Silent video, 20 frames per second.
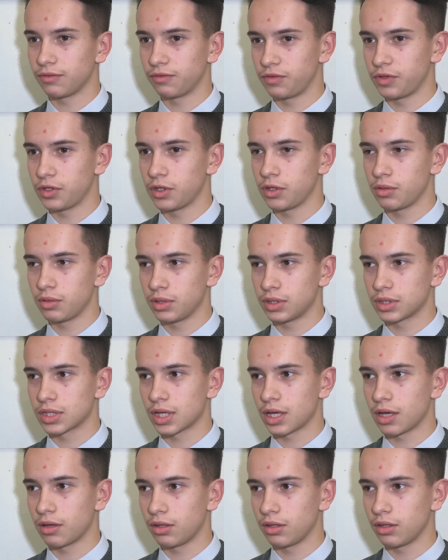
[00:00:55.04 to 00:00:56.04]
view into
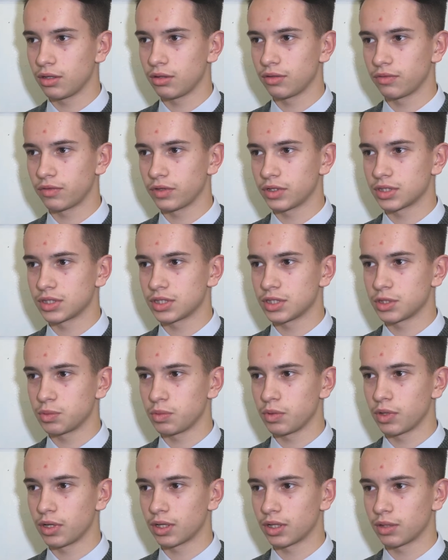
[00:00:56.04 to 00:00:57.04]
how the universities
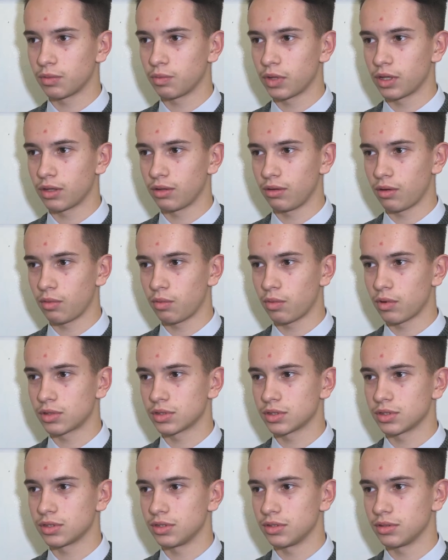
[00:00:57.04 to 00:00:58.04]
work and whether I want
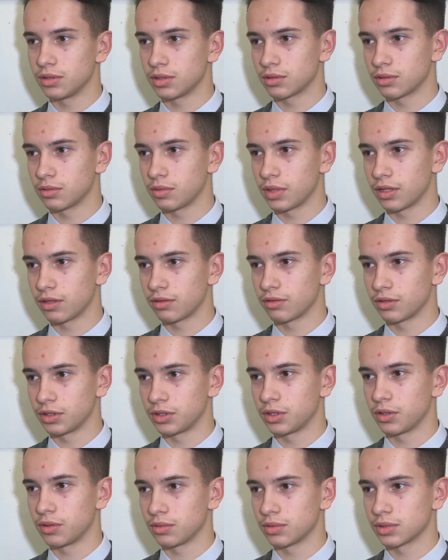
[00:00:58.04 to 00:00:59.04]
to do it or whether I
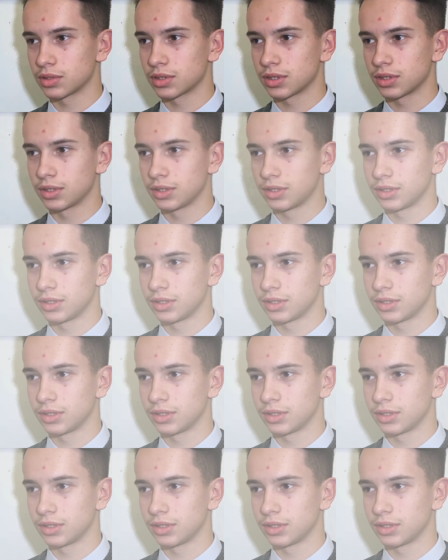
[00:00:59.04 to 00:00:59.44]
don't.